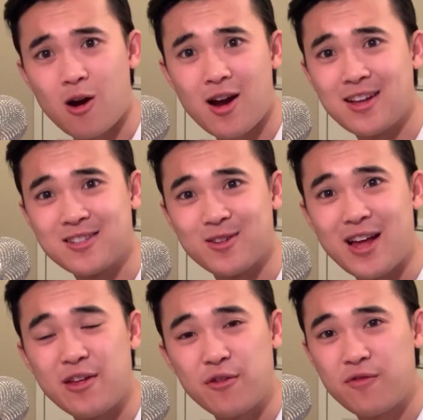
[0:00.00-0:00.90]
All right,
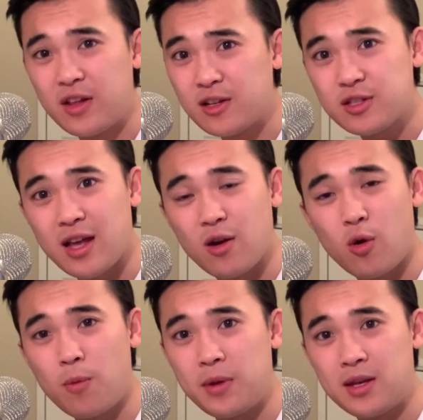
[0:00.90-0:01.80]
so now you finished
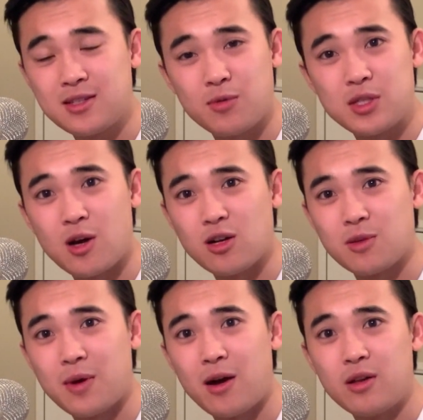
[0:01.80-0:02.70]
that whole piece that we
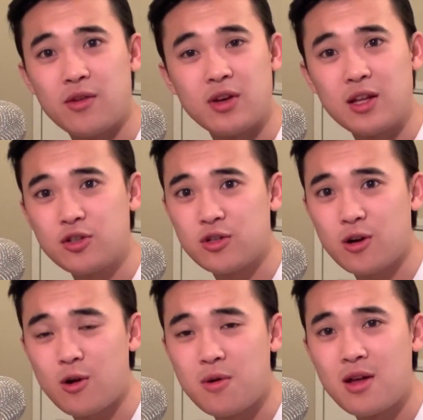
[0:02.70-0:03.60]
talked about. You have an
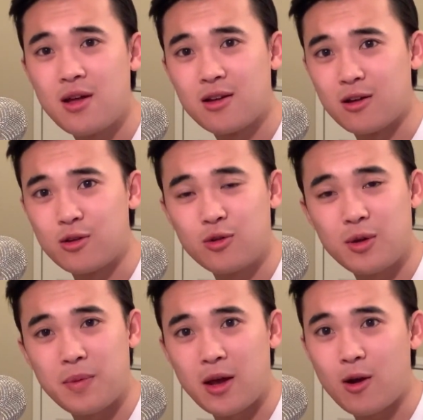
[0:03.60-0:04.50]
intro,
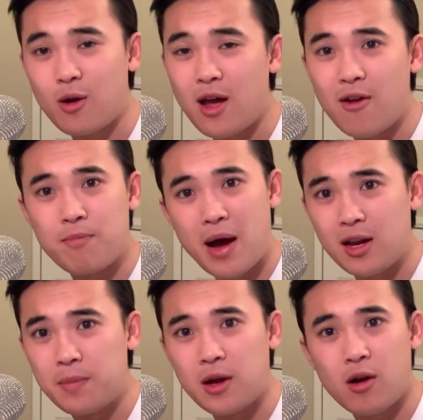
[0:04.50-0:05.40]
concluding
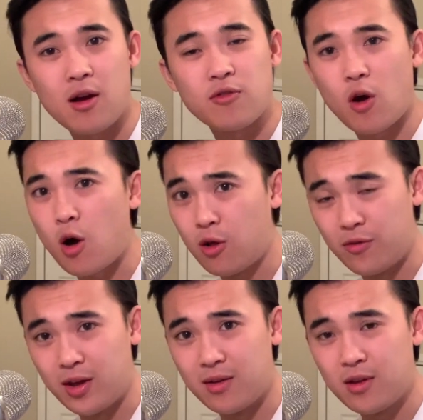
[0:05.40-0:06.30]
paragraph, body paragraphs,
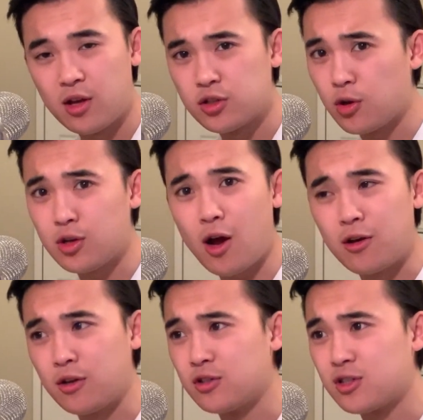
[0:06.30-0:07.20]
all of it. So
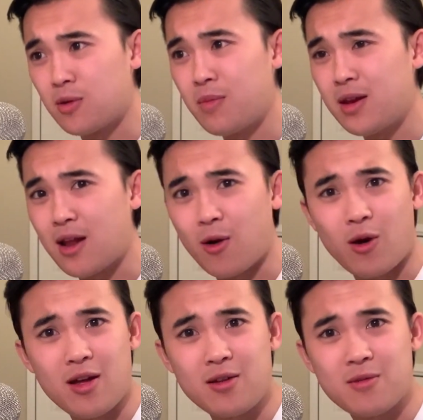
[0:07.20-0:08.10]
you're done. You can just submit
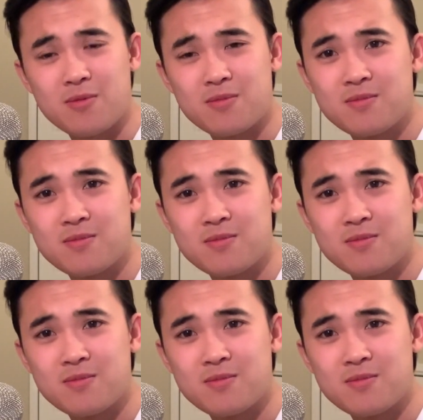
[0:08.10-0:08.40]
now, right?